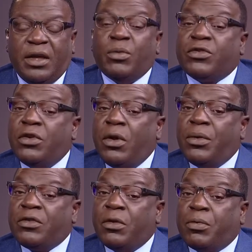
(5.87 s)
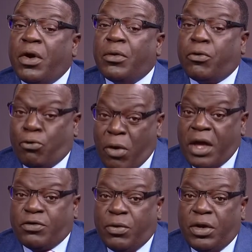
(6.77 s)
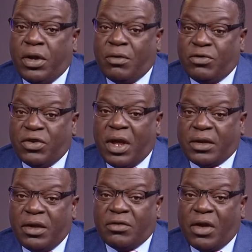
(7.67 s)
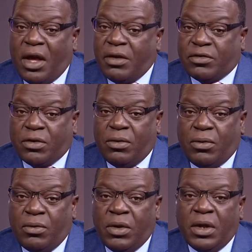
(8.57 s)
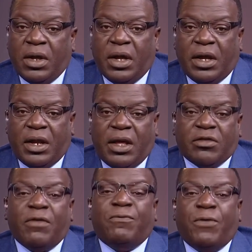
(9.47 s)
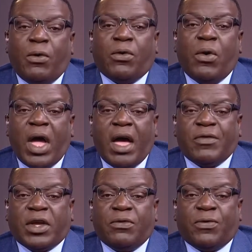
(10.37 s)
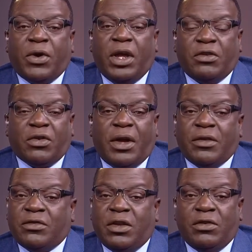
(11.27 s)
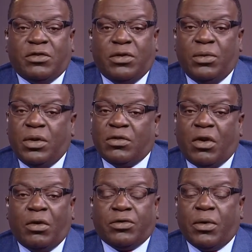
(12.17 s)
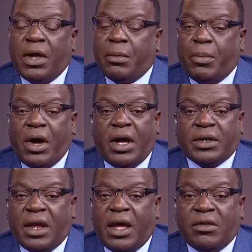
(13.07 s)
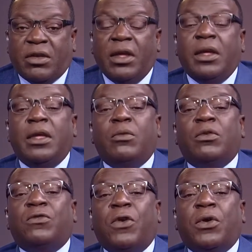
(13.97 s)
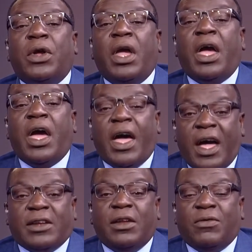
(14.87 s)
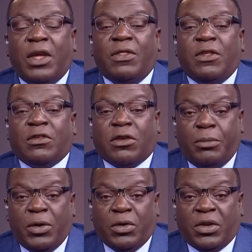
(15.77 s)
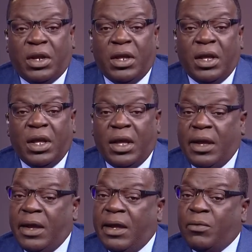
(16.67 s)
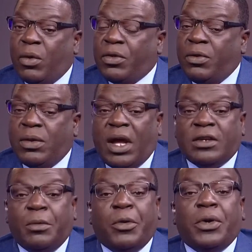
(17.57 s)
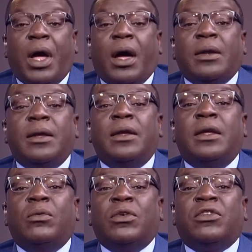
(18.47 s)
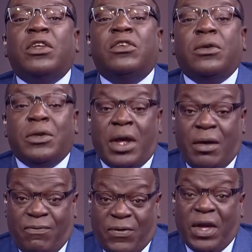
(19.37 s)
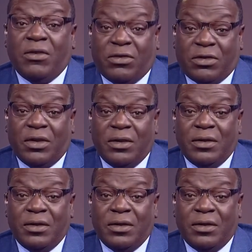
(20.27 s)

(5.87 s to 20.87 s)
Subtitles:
He was known as a proud graduate of Jack Yates High School and as a vocal advocate for HISD students, also had a podcast. He was very active in this community, and whether you liked him or not, he was in your damn face.